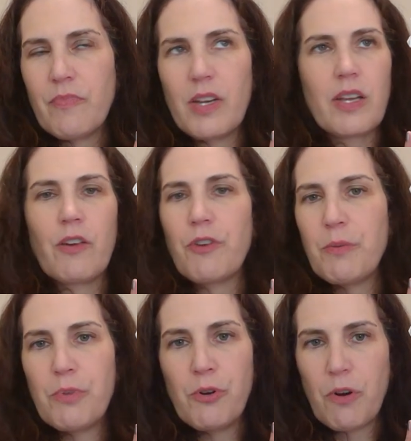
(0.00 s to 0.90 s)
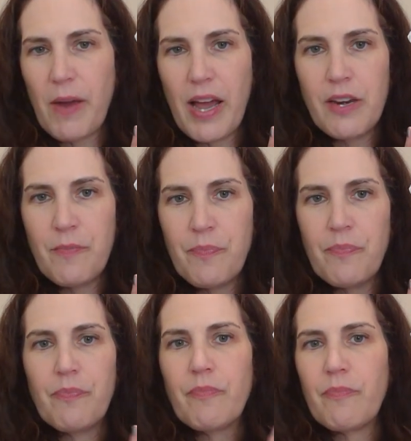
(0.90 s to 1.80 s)
I think, green, blue, or red.
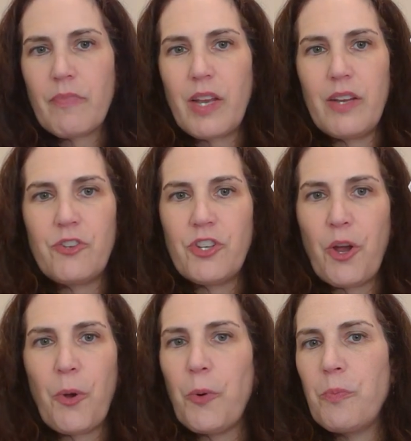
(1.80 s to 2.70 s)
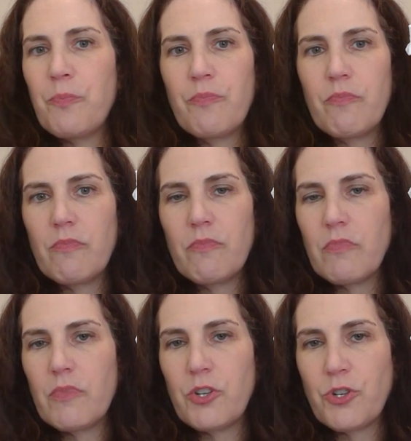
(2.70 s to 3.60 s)
And so
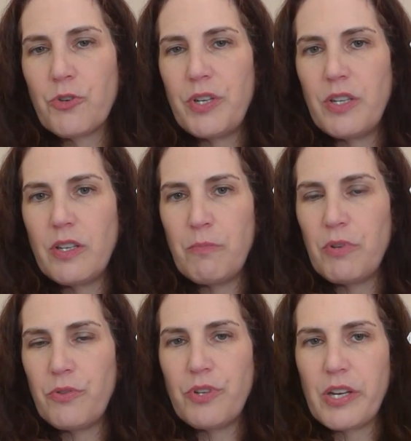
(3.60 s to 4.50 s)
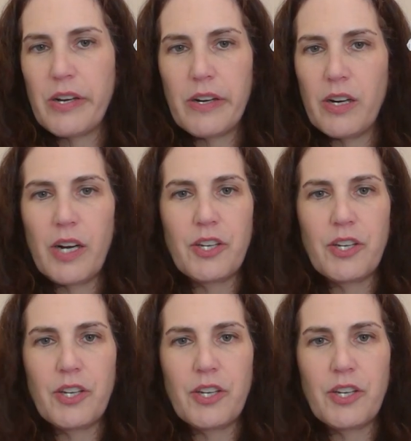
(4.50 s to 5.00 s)
there's greens and blues here.